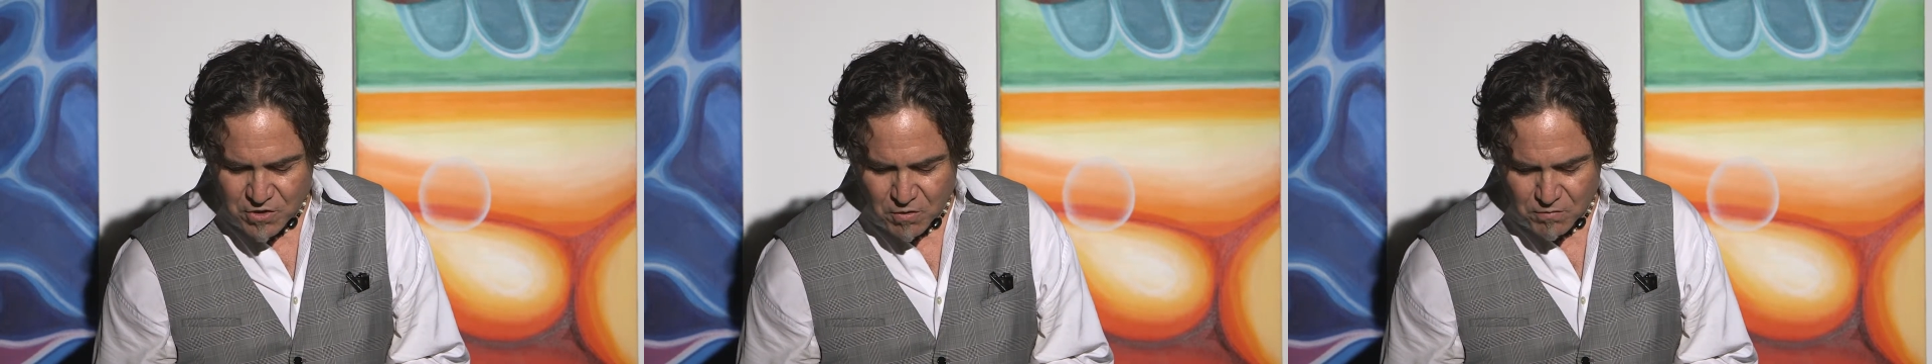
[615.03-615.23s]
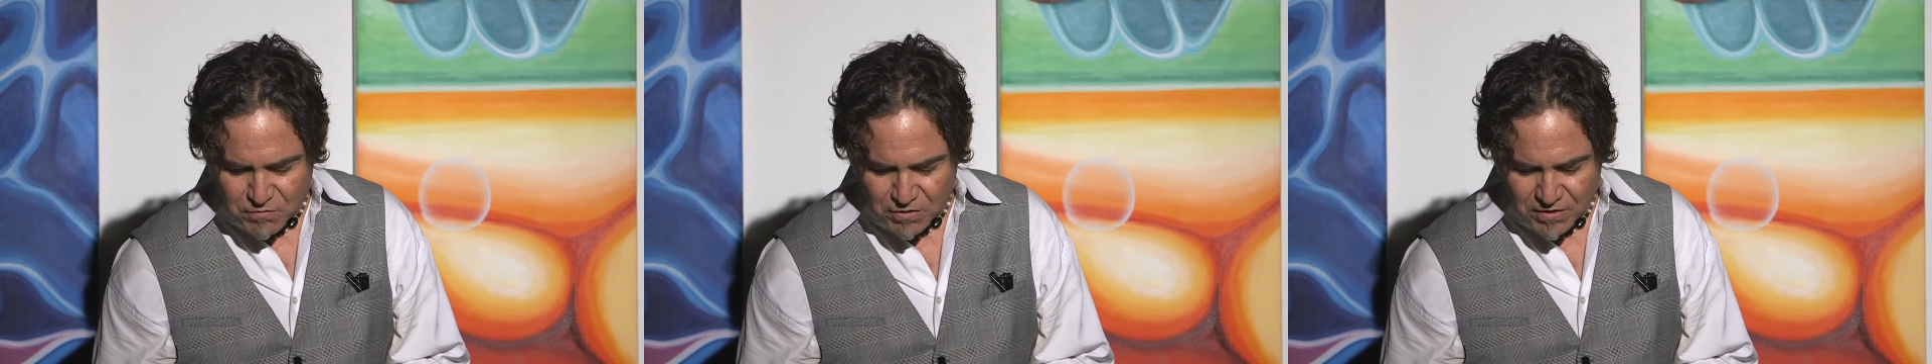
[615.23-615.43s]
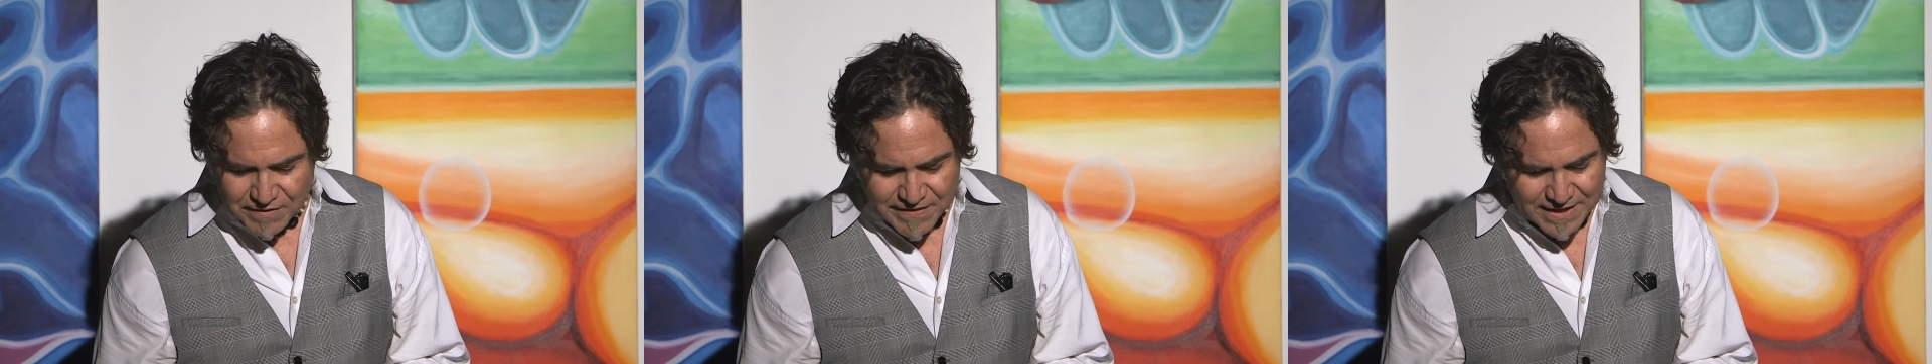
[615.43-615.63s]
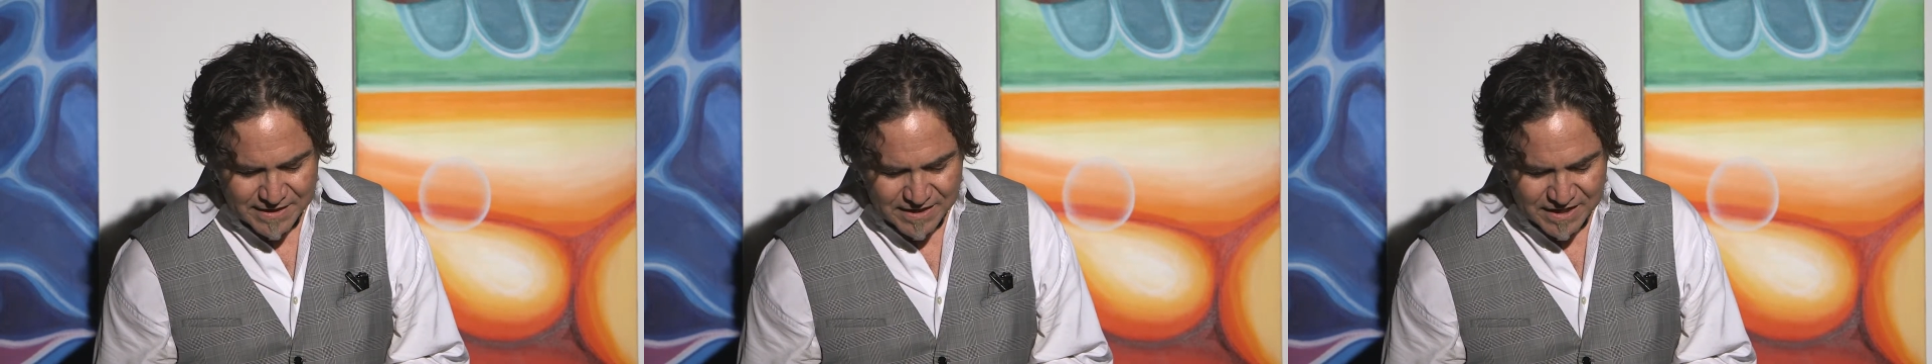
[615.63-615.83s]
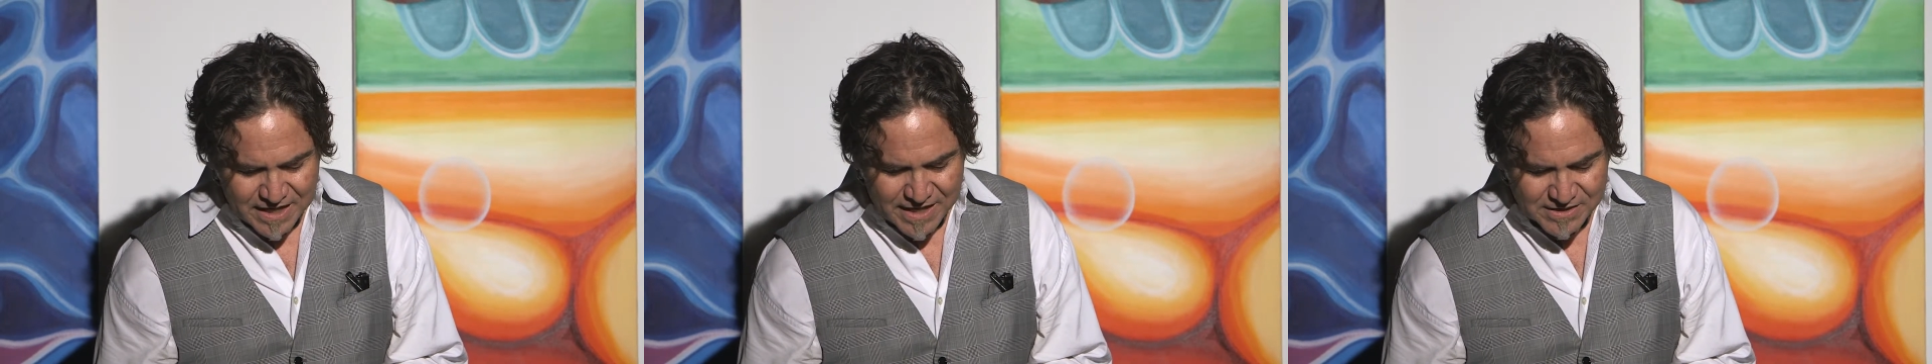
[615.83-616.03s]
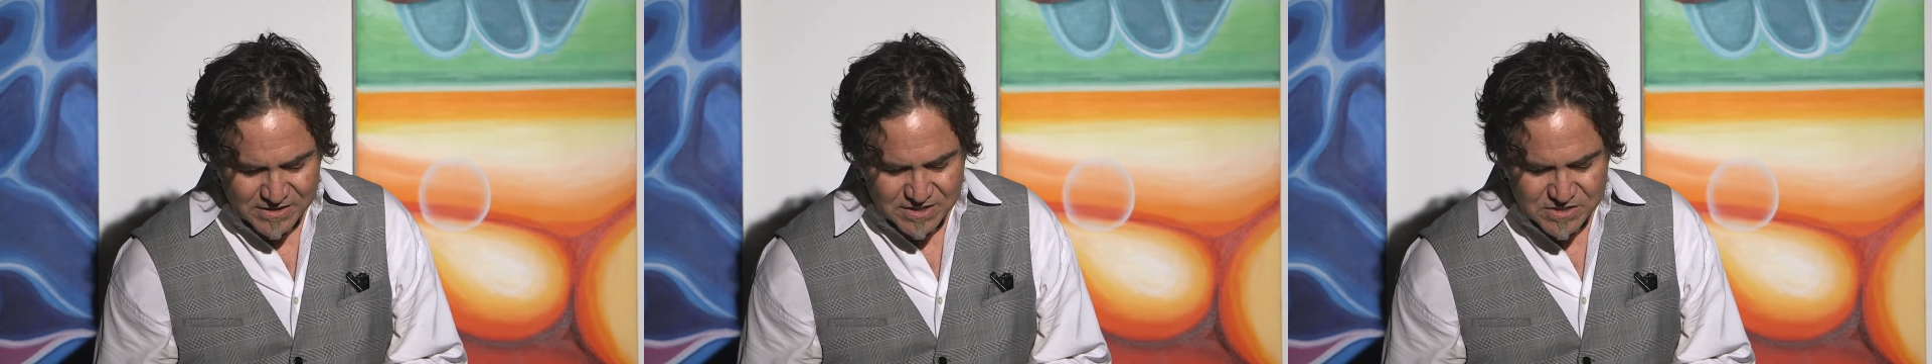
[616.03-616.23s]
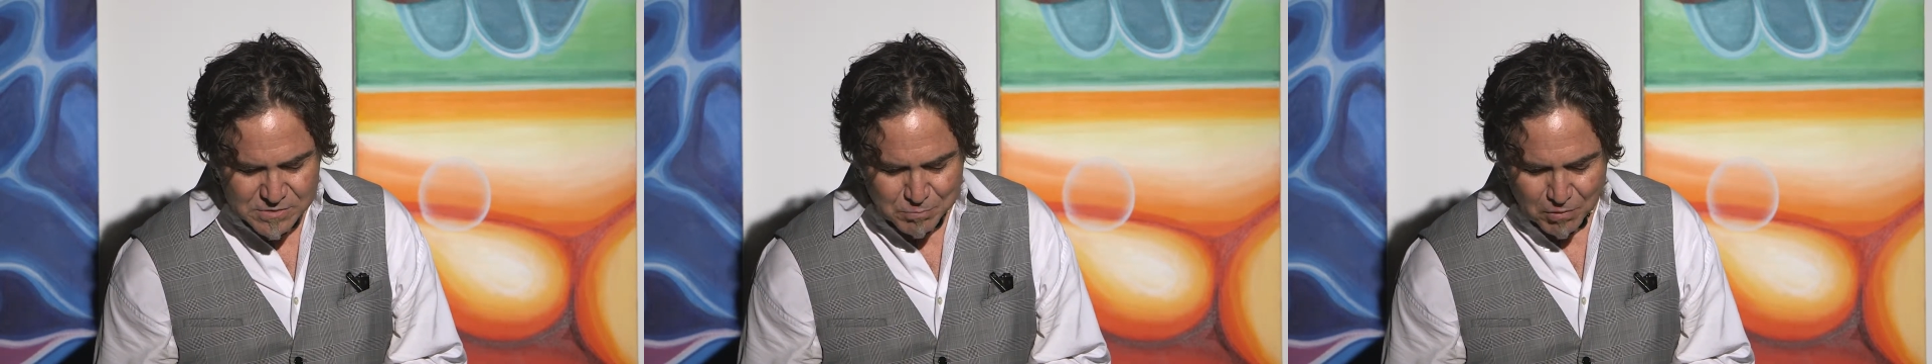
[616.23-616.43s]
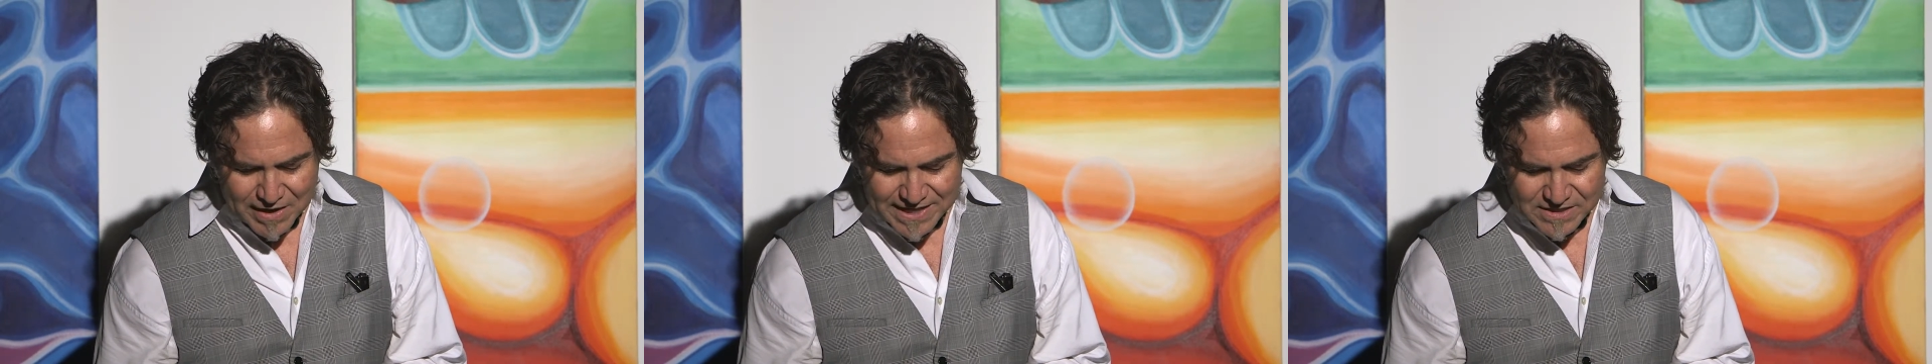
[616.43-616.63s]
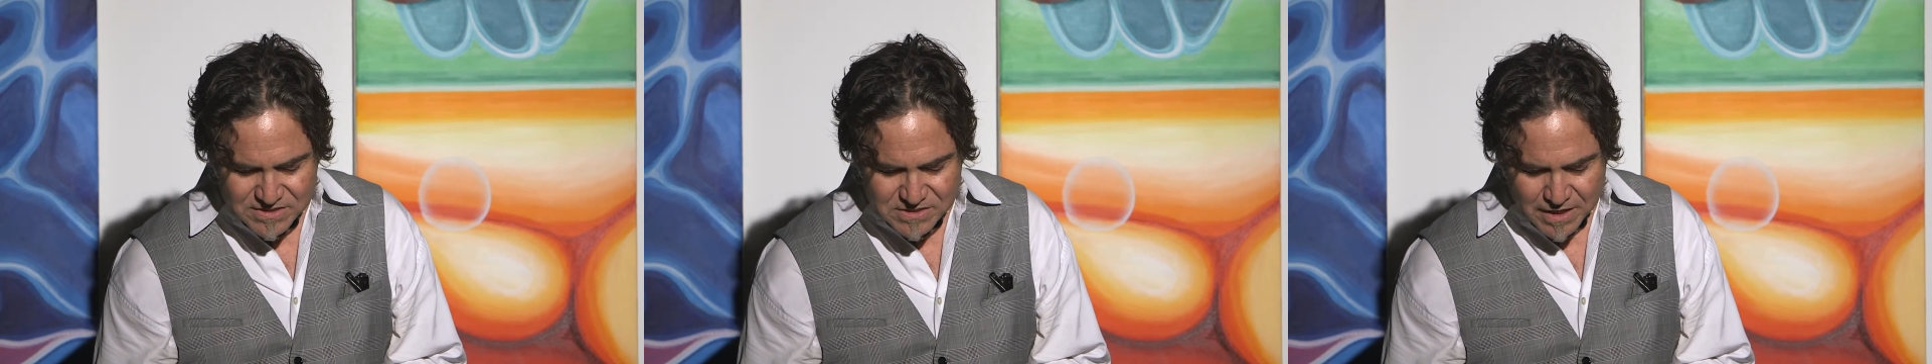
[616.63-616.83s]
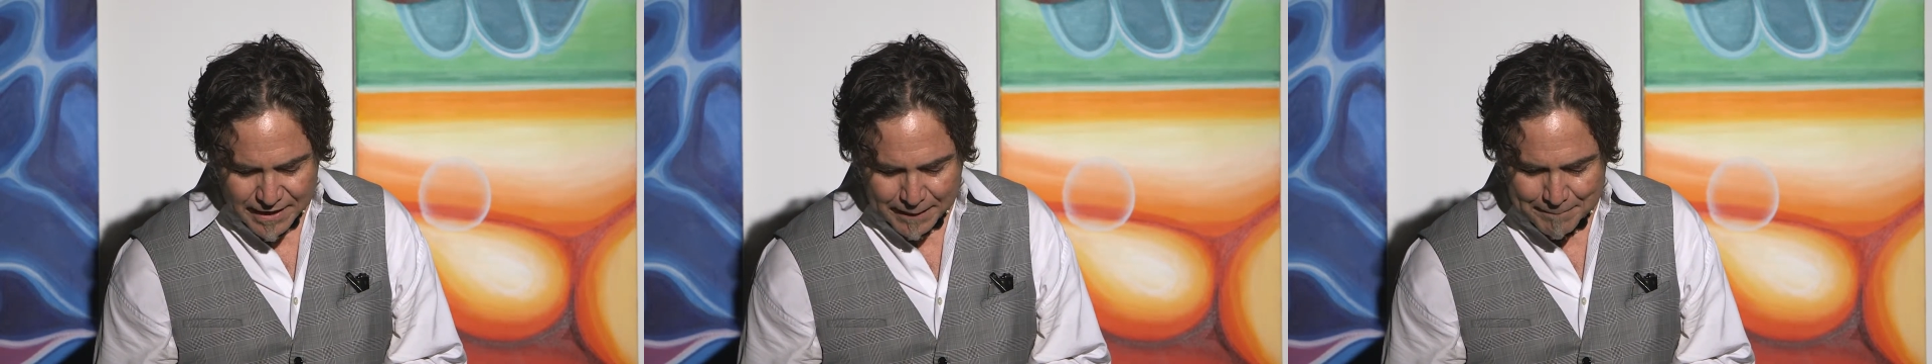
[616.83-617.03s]
over and then kicked its
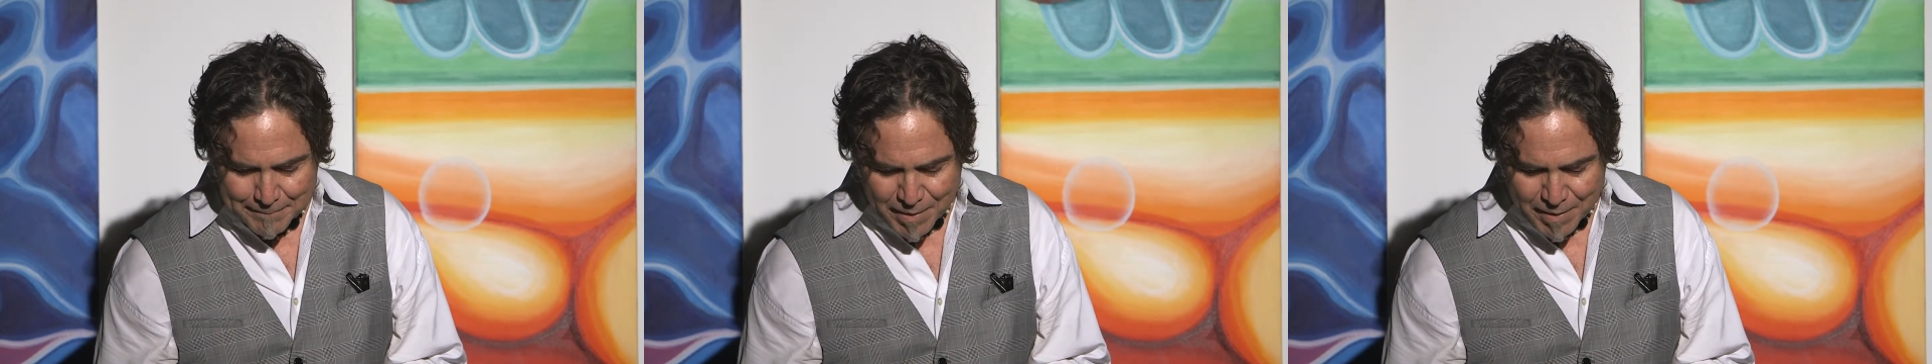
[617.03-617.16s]
brakes like